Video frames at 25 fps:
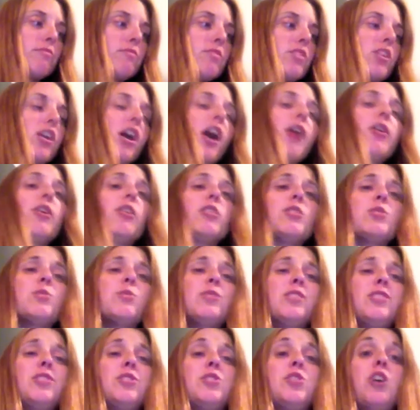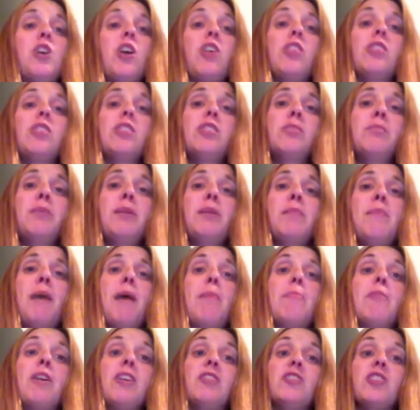I also wanted to talk a little bit
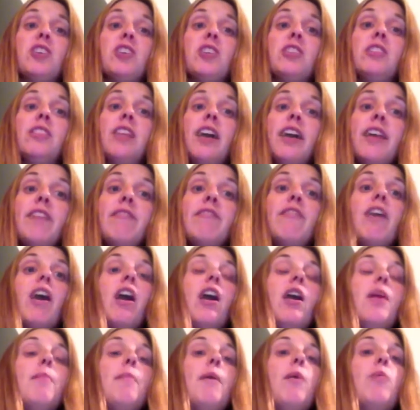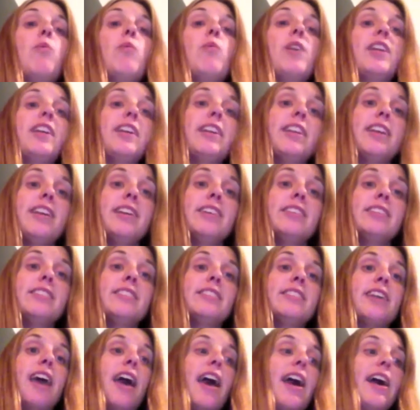about Project Life, about what it
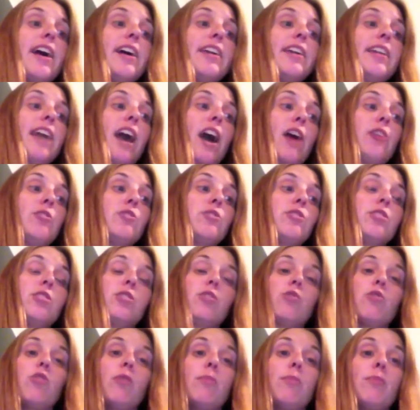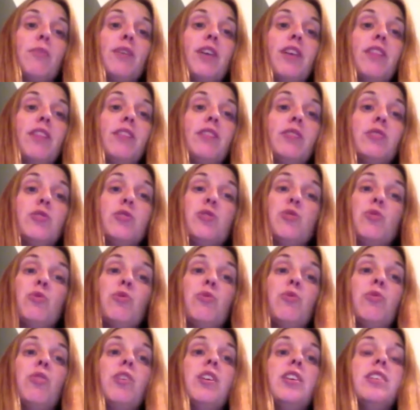is and how you can incorporate the
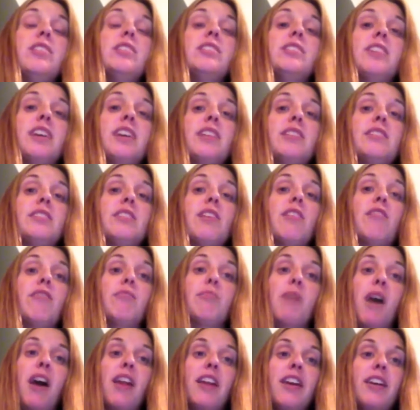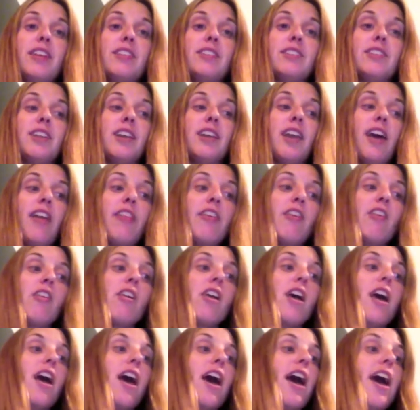two sets of products together,
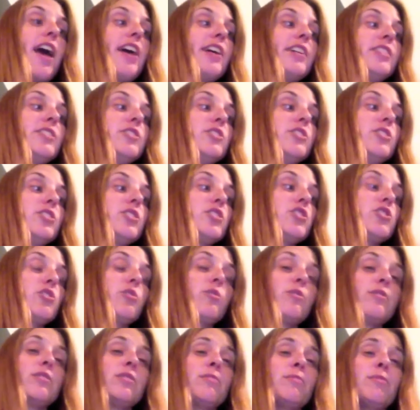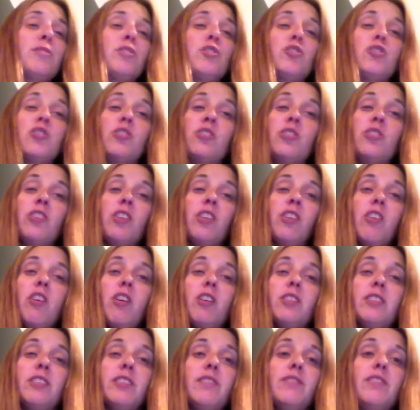and to show you some of the journaling
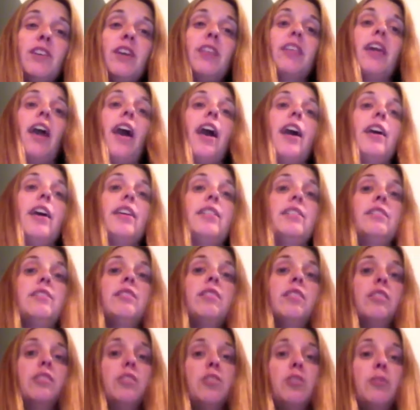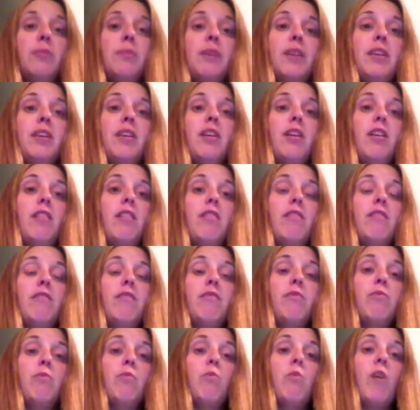cards I've done and a little bit of
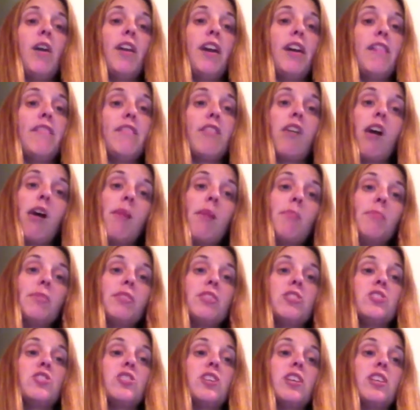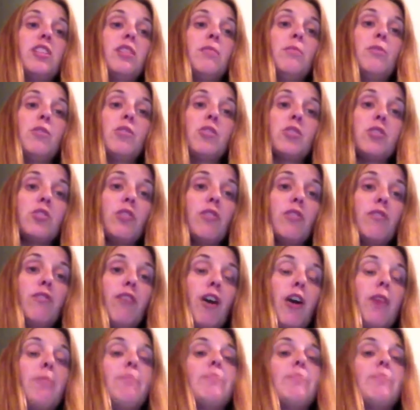what I've accomplished in the book so far.